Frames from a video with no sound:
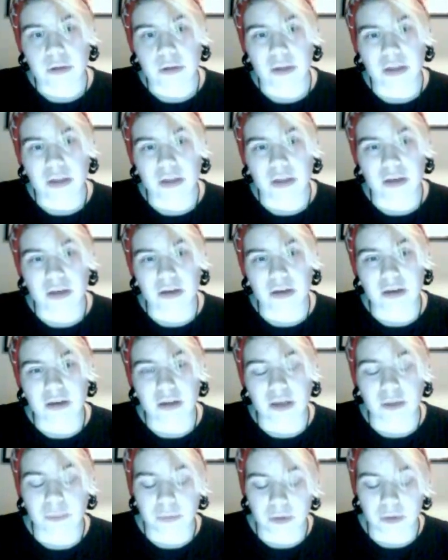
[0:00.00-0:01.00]
and
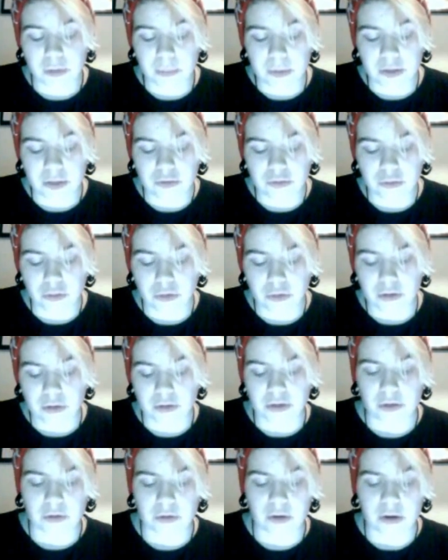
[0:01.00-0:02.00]
I will make sure
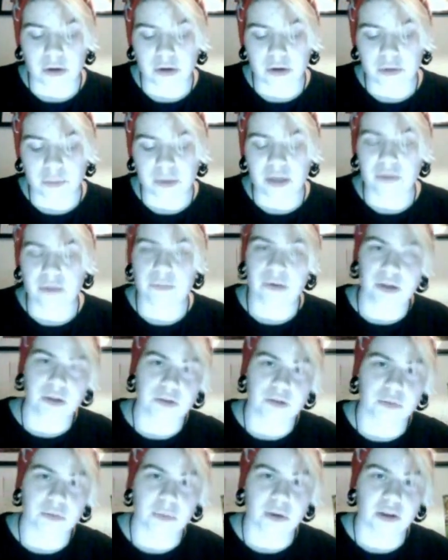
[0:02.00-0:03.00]
that there are as many
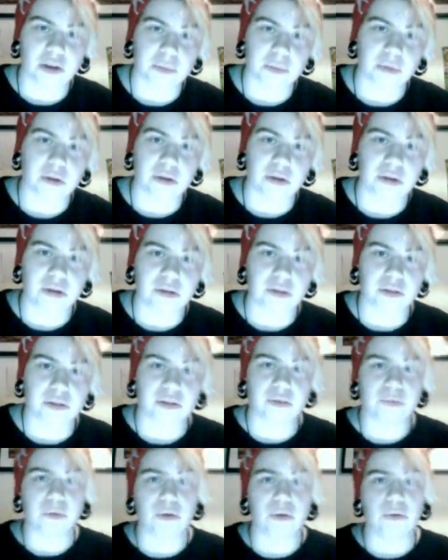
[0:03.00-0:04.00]
videos as possible, at least just
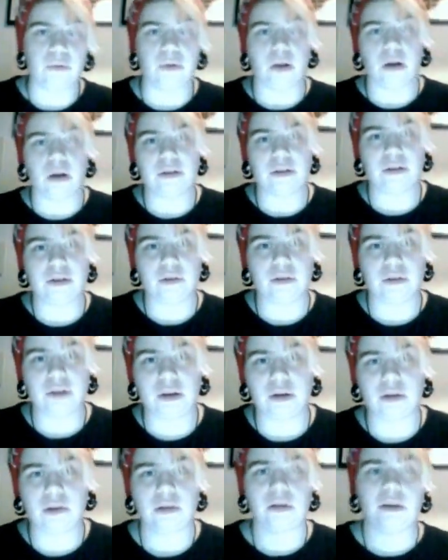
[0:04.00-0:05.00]
a few vlogs here and
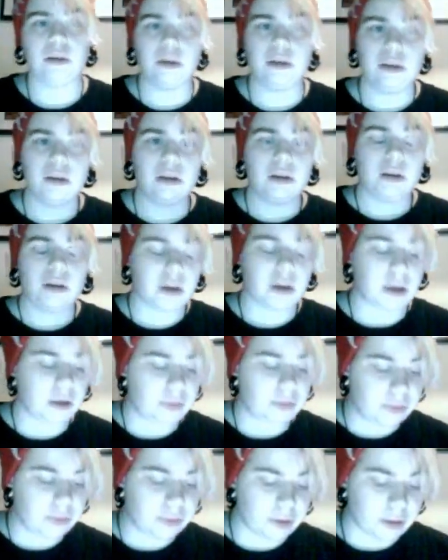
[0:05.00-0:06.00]
there. I
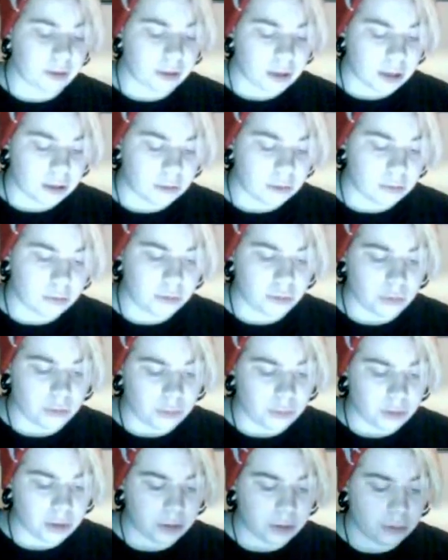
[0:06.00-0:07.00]
think I don't
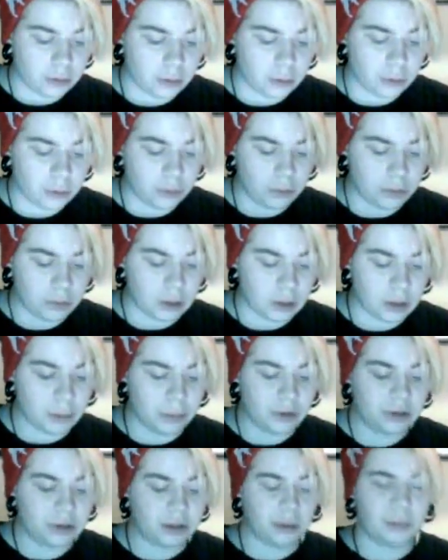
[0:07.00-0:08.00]
know. I don't know how
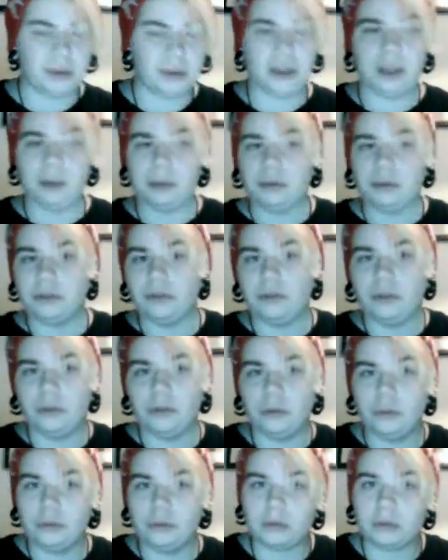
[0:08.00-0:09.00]
much I'll be able to
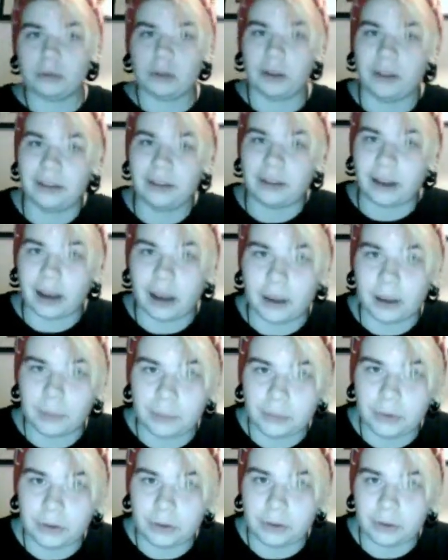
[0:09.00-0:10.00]
do in
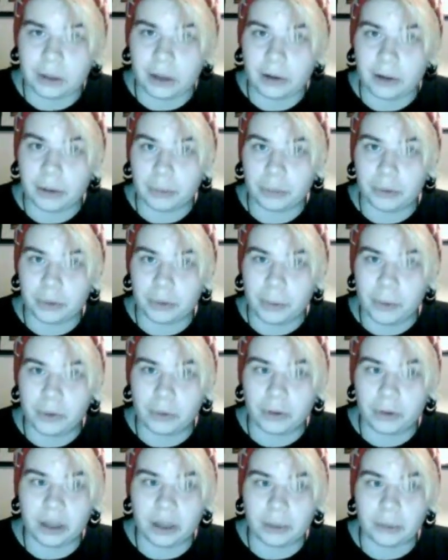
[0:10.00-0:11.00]
time because now I'm
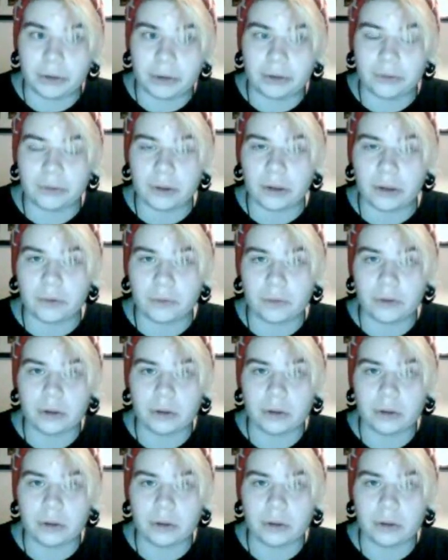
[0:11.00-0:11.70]
pre-recording a bunch of stuff,